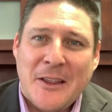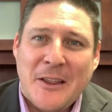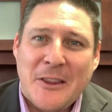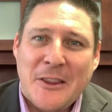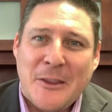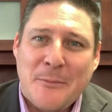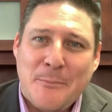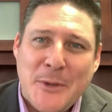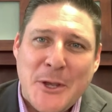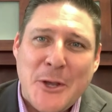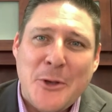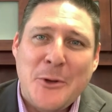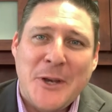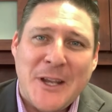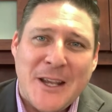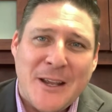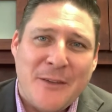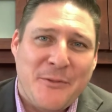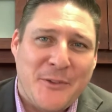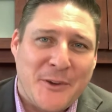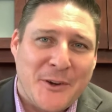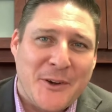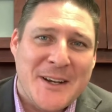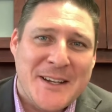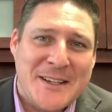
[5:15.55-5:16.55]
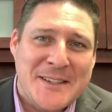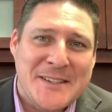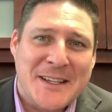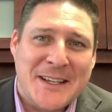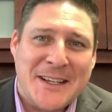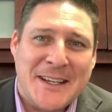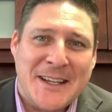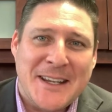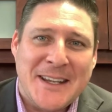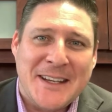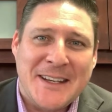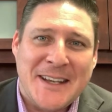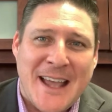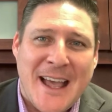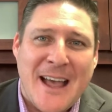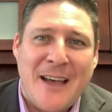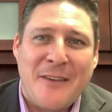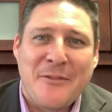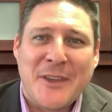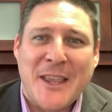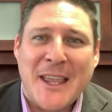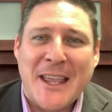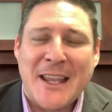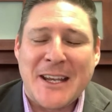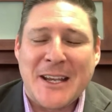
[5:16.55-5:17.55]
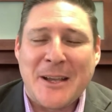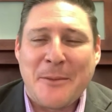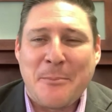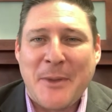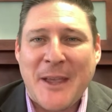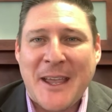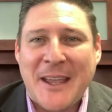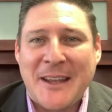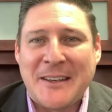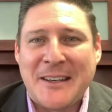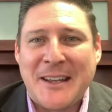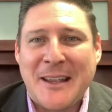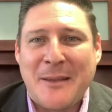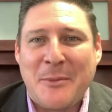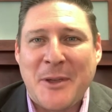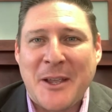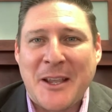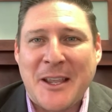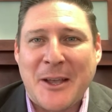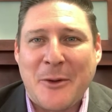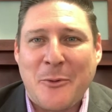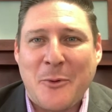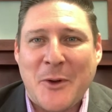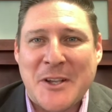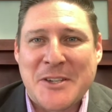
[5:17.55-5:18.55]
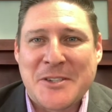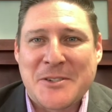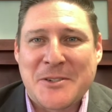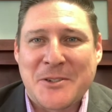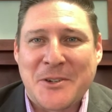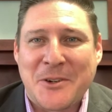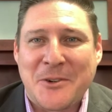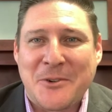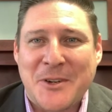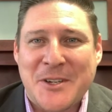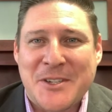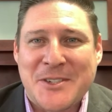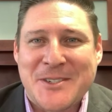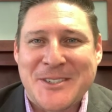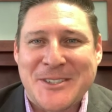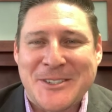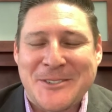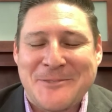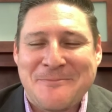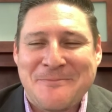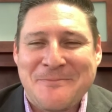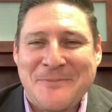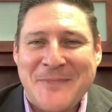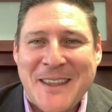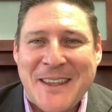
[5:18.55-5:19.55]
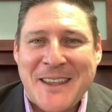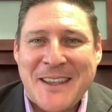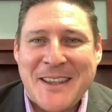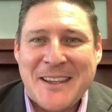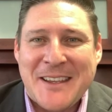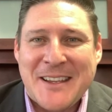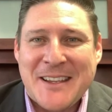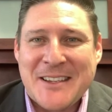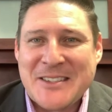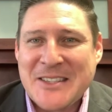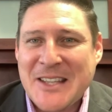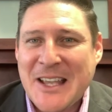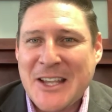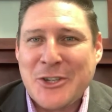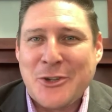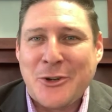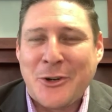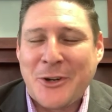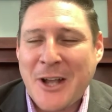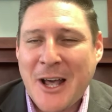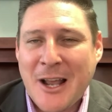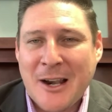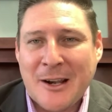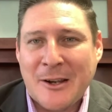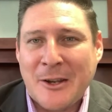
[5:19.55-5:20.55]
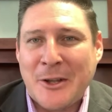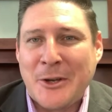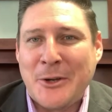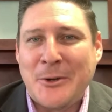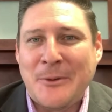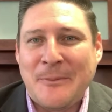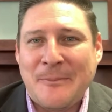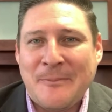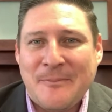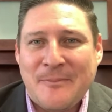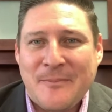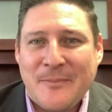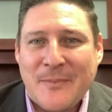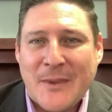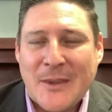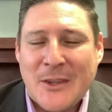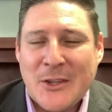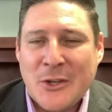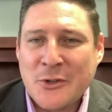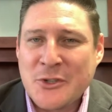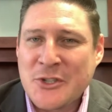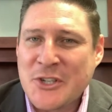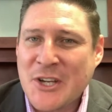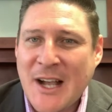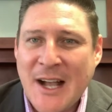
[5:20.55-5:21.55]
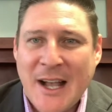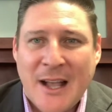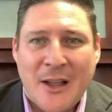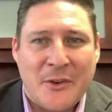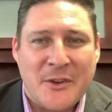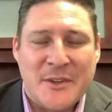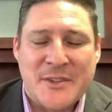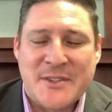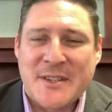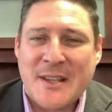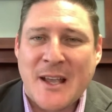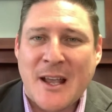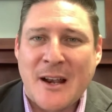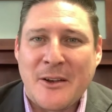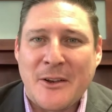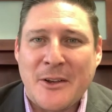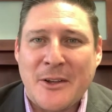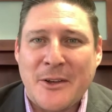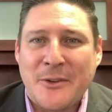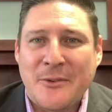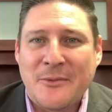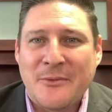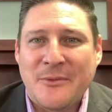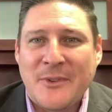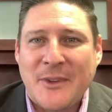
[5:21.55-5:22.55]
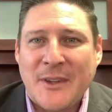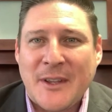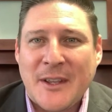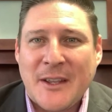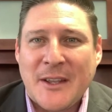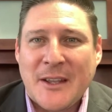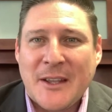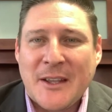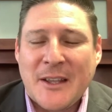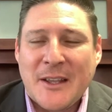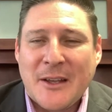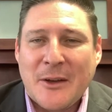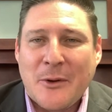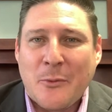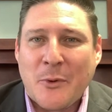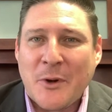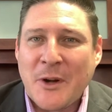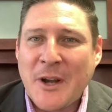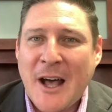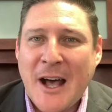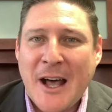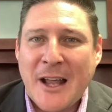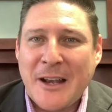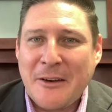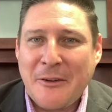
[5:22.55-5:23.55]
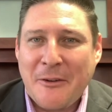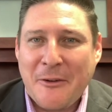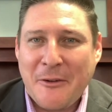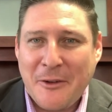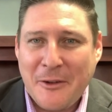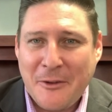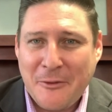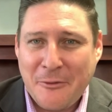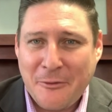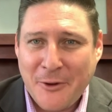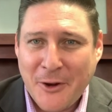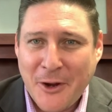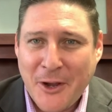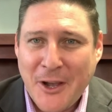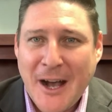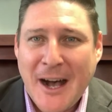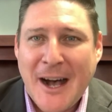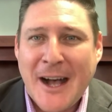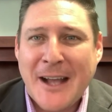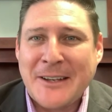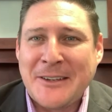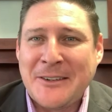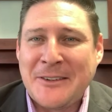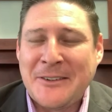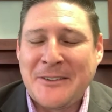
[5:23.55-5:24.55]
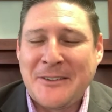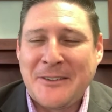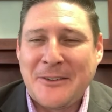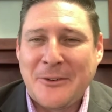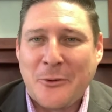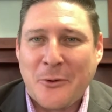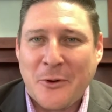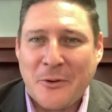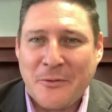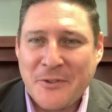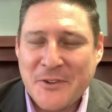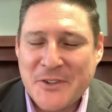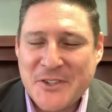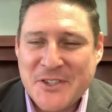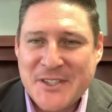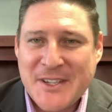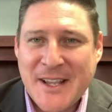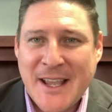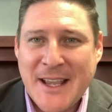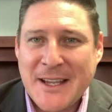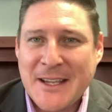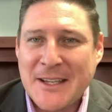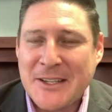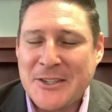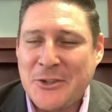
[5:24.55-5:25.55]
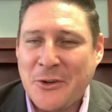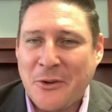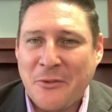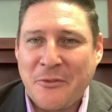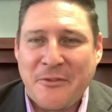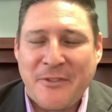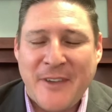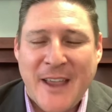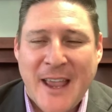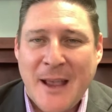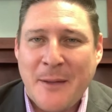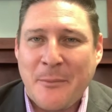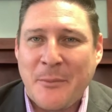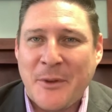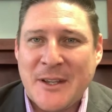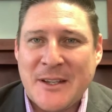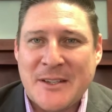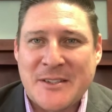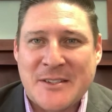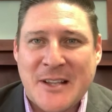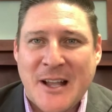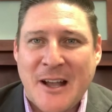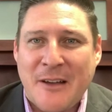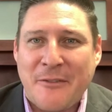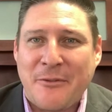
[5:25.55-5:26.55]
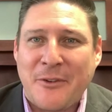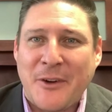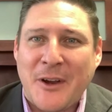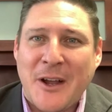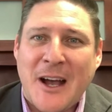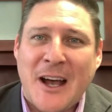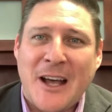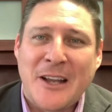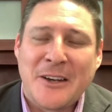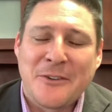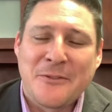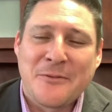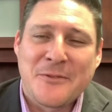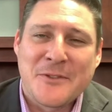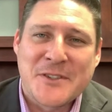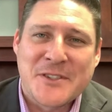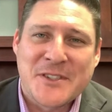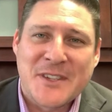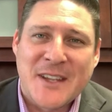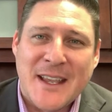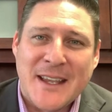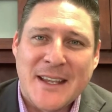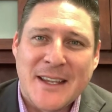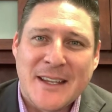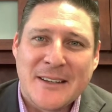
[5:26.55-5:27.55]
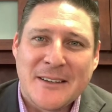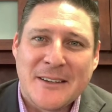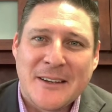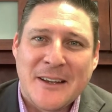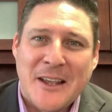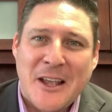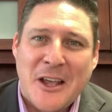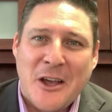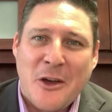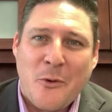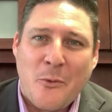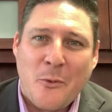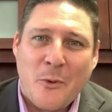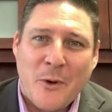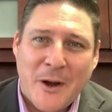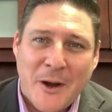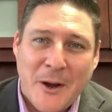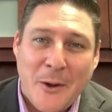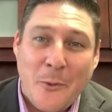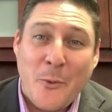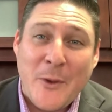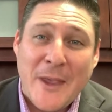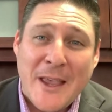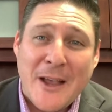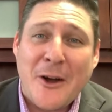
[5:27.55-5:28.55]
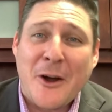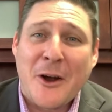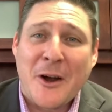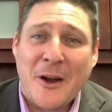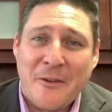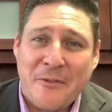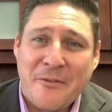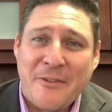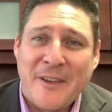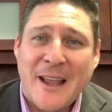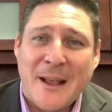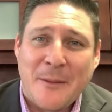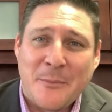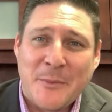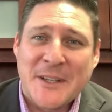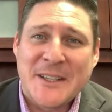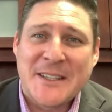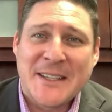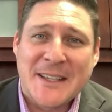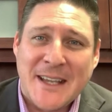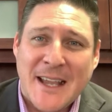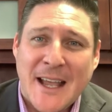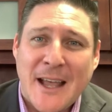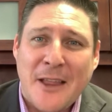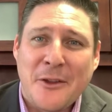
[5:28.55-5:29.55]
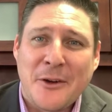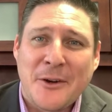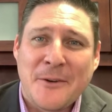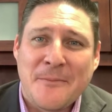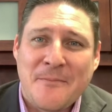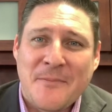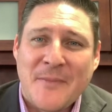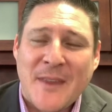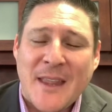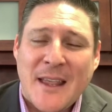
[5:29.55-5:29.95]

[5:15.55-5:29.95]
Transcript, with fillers: The beauty, if there is any, in navigating a pandemic at Western Christian is that you're not alone. Your child is not alone. We're not forgotten or forsaken. Your family is not forgotten or forsaken. We're, we are a family together,